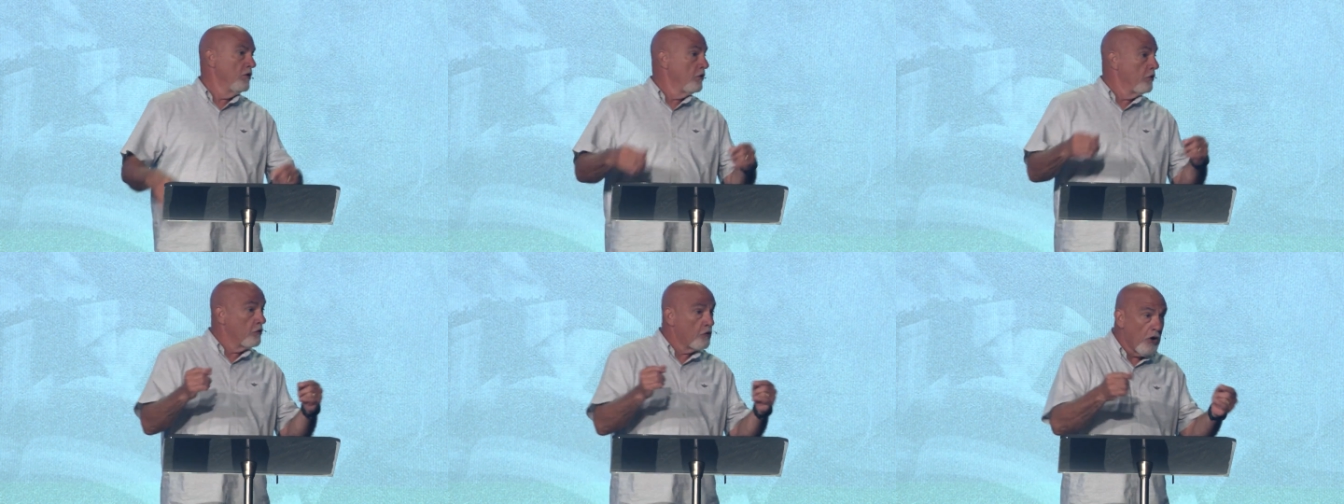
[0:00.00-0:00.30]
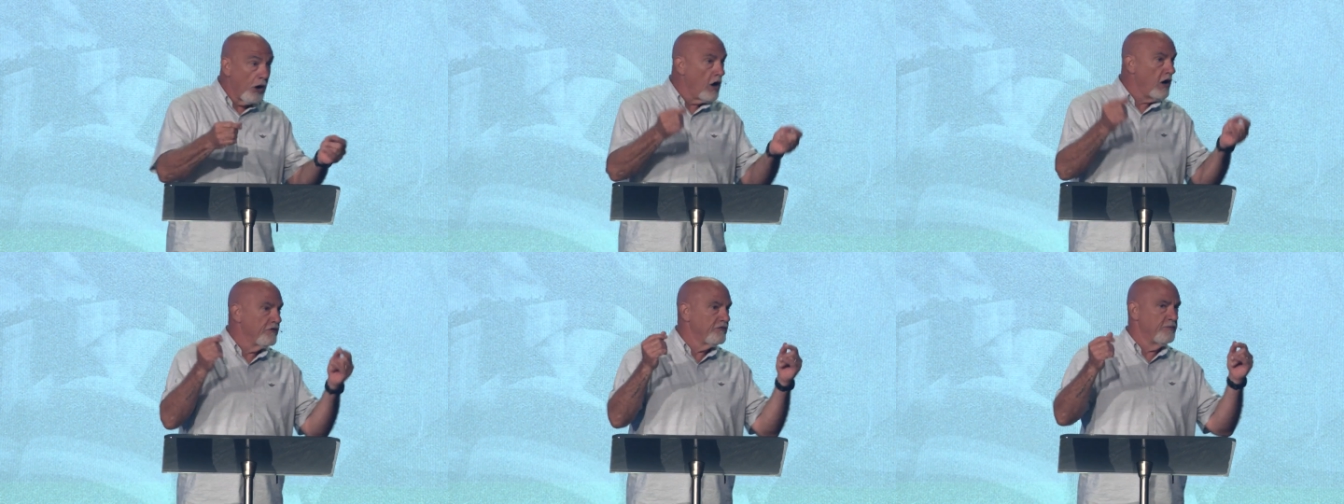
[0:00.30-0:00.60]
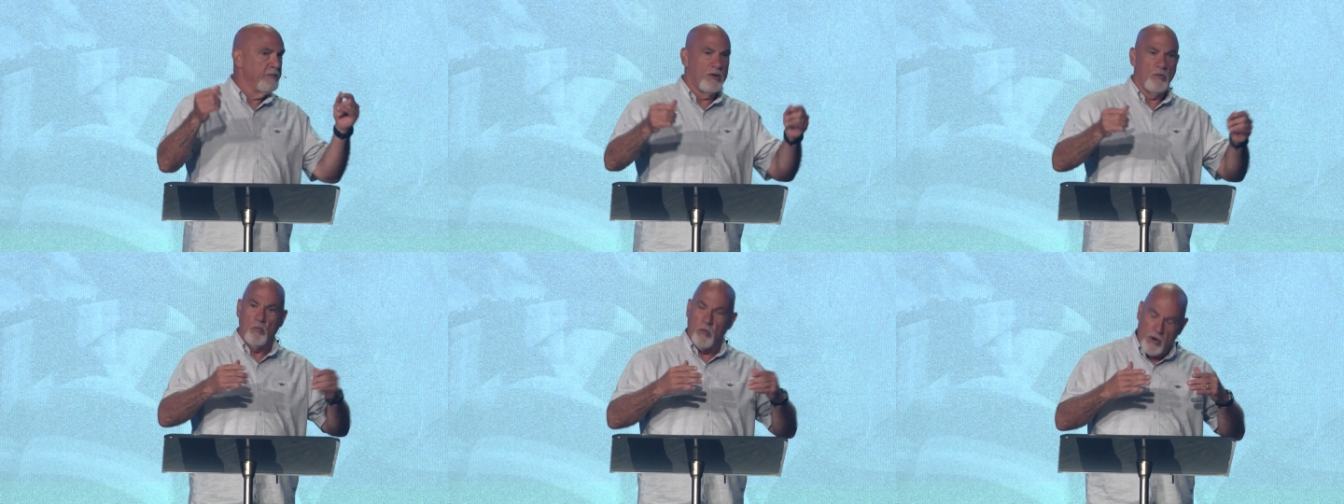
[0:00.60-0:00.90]

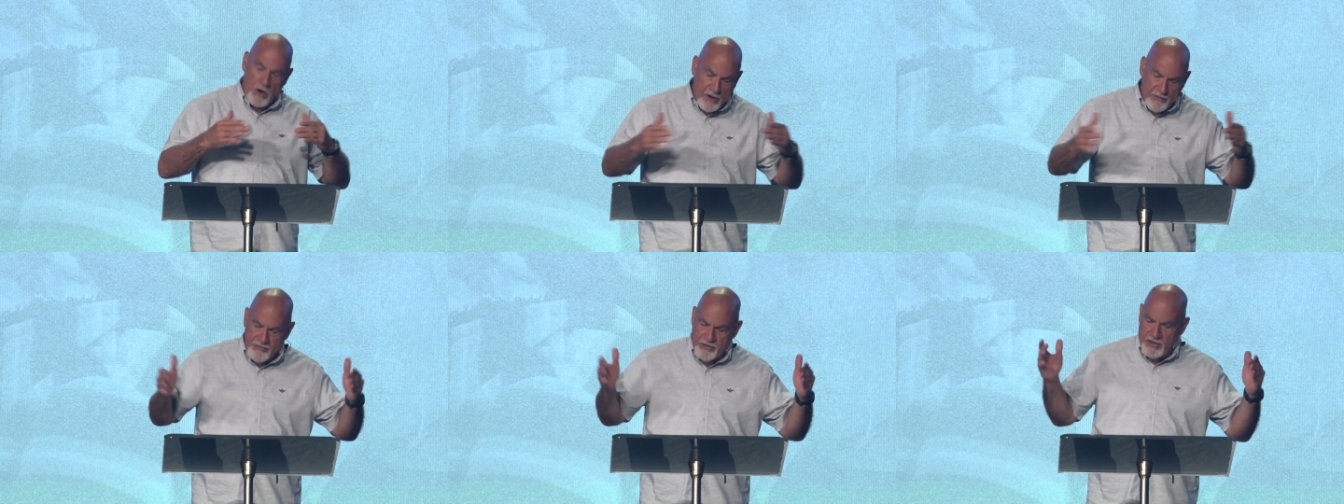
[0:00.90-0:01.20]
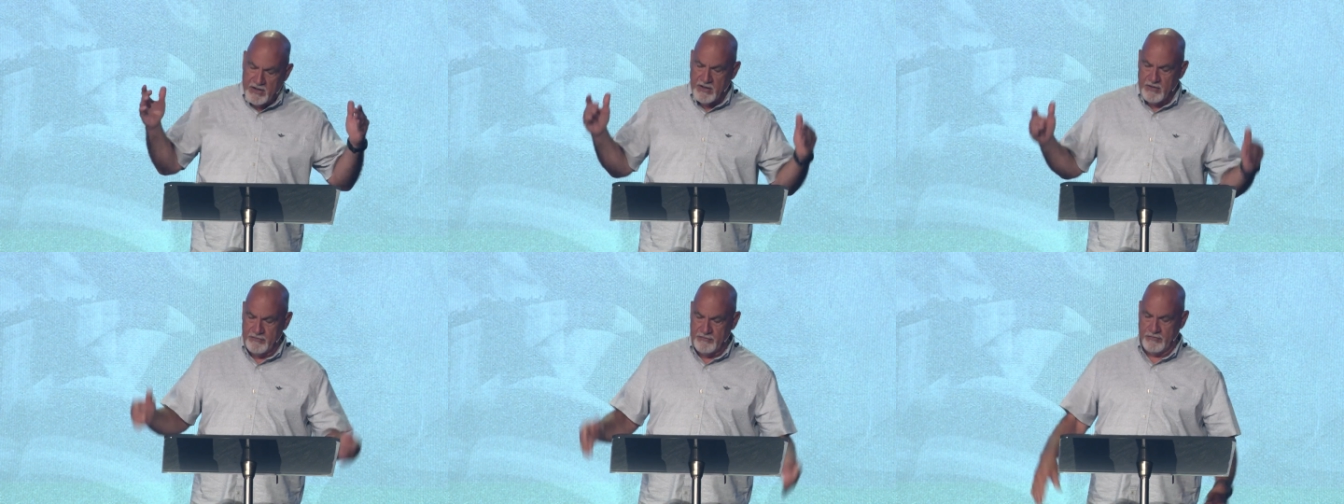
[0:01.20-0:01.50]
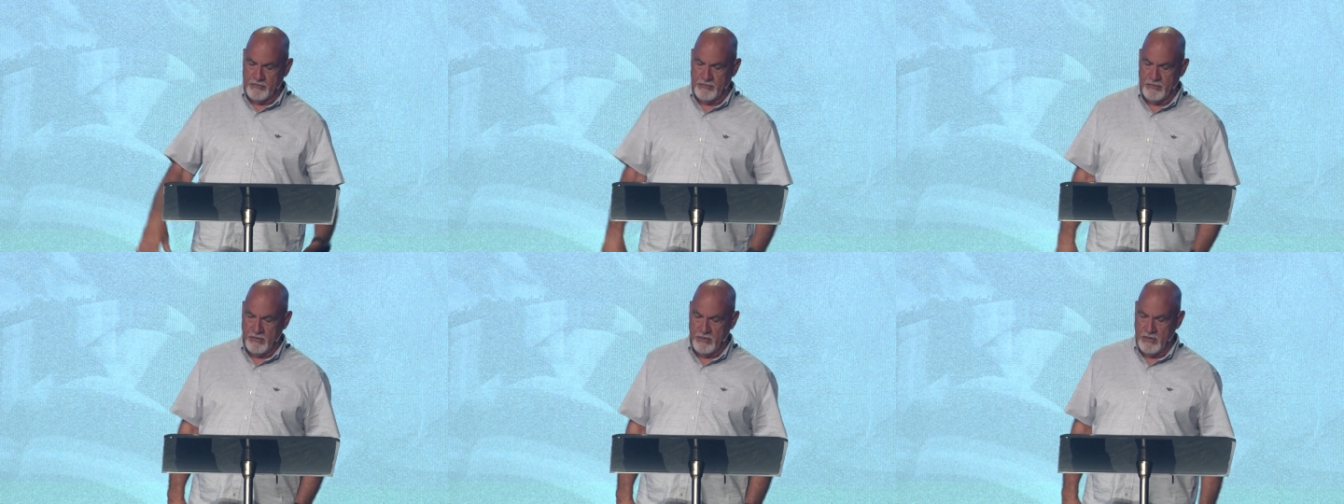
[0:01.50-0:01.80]
Crosby, wherever it
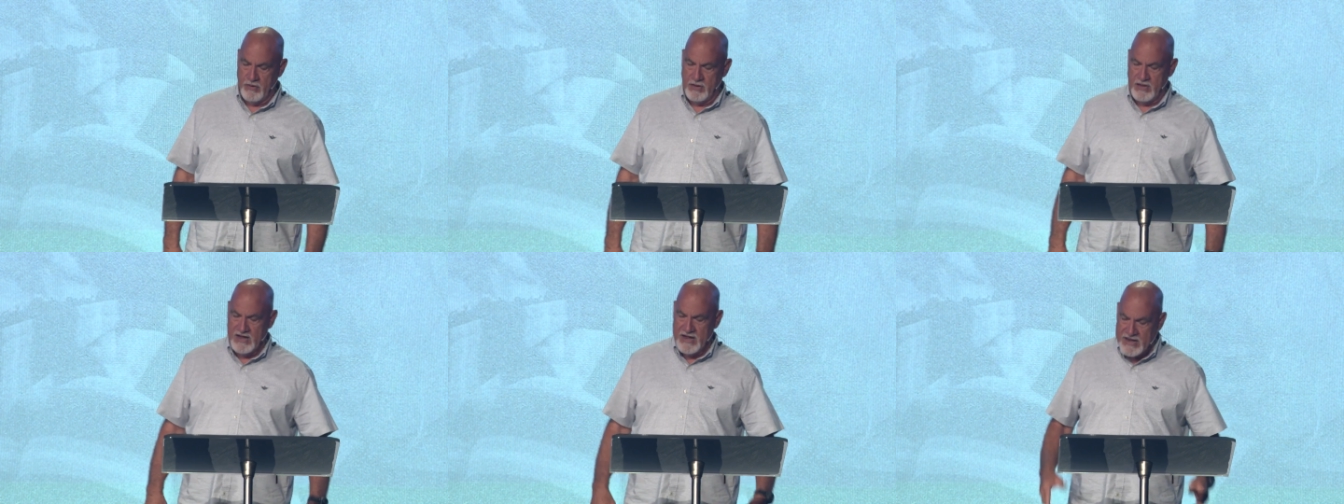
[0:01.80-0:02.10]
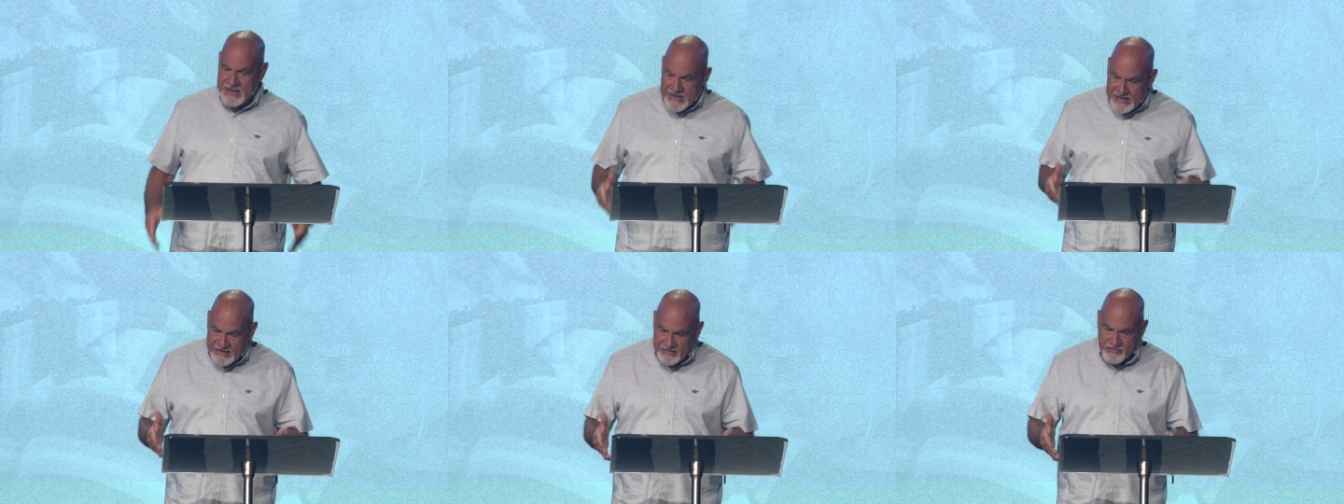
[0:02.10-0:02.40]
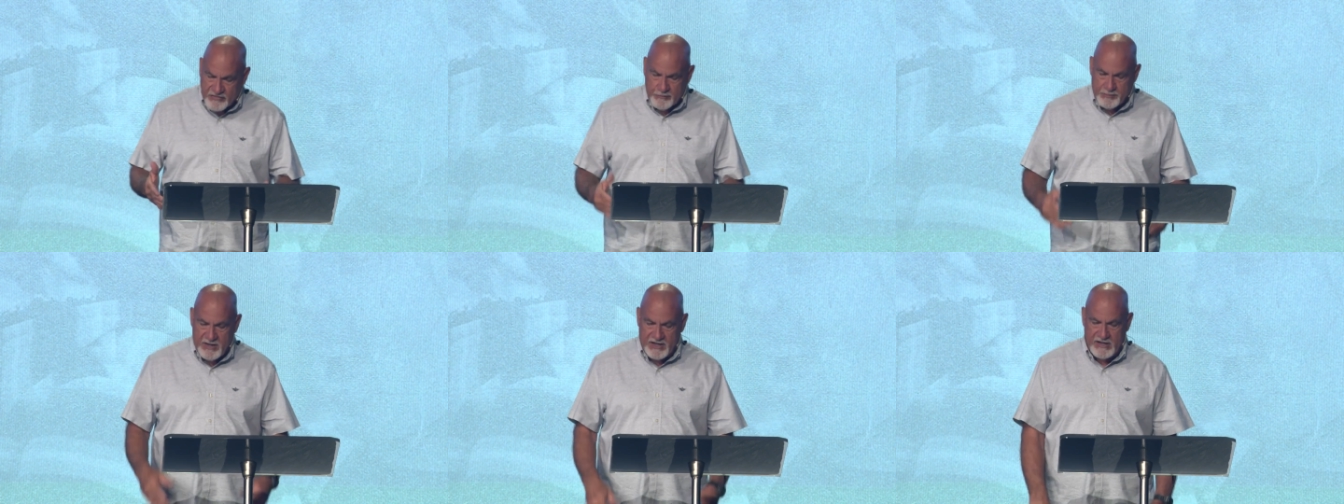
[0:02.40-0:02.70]
is. It needs
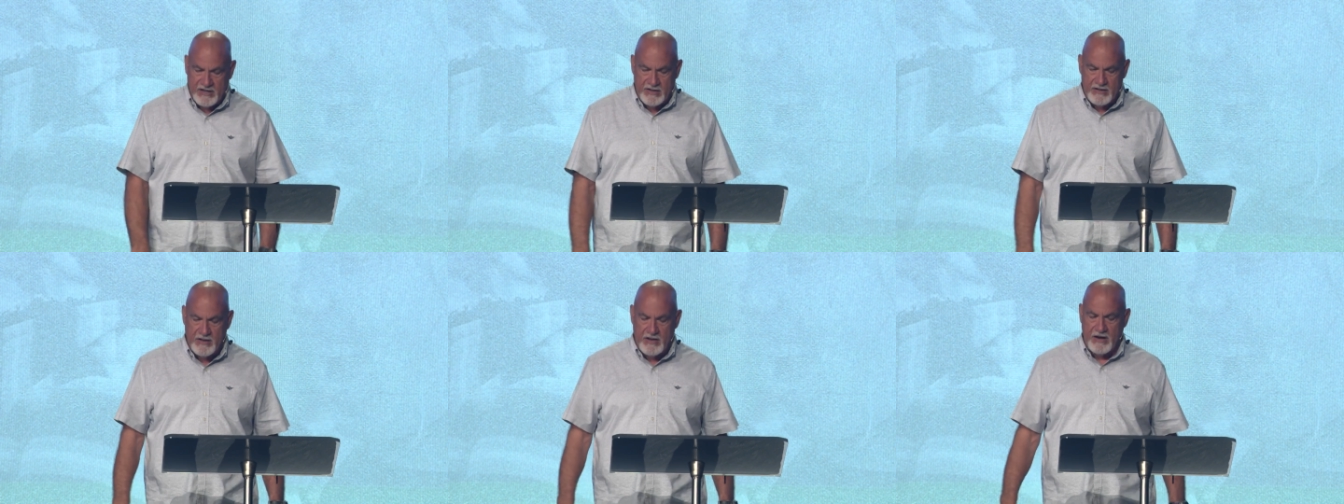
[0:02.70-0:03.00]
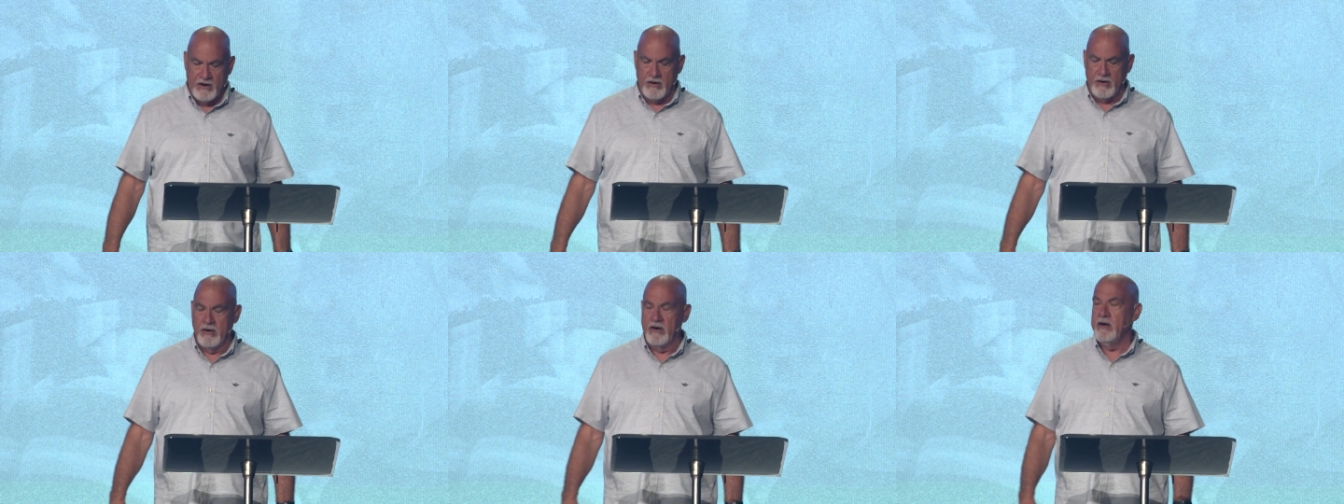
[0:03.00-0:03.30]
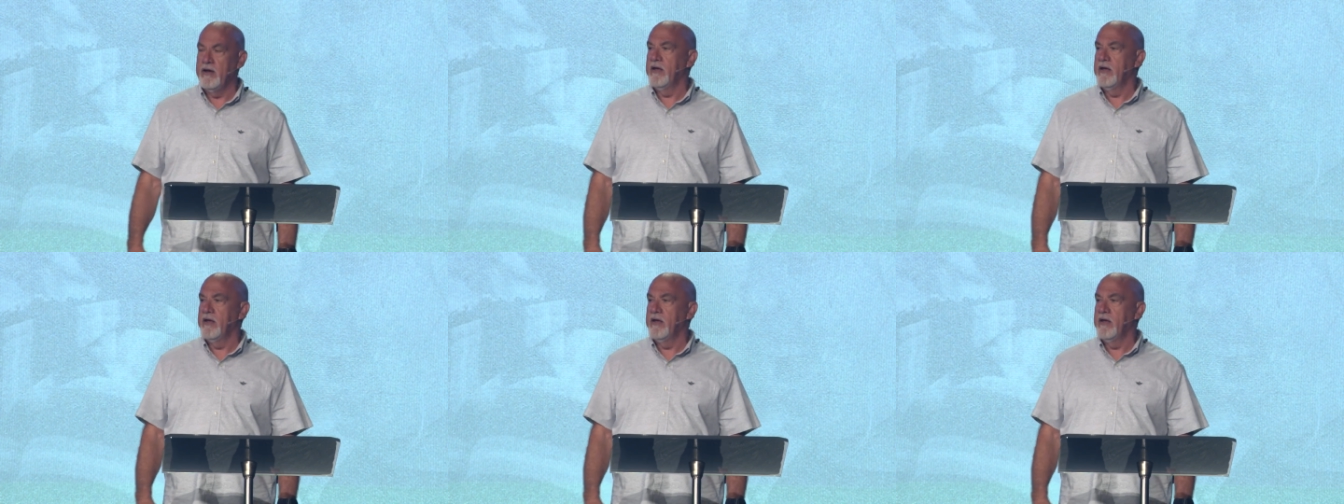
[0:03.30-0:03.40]
to begin there.